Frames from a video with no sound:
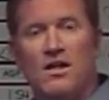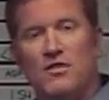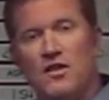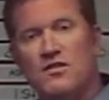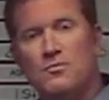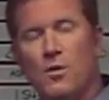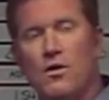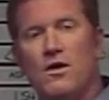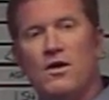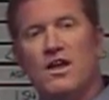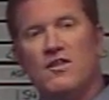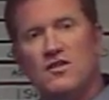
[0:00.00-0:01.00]
This
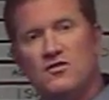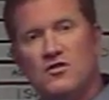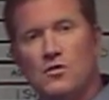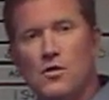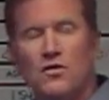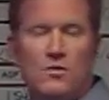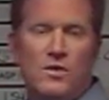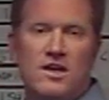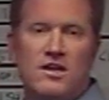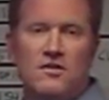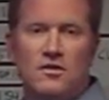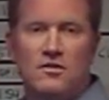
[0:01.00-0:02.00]
board is a tool that we
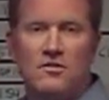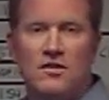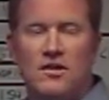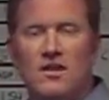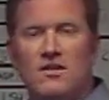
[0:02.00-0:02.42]
can use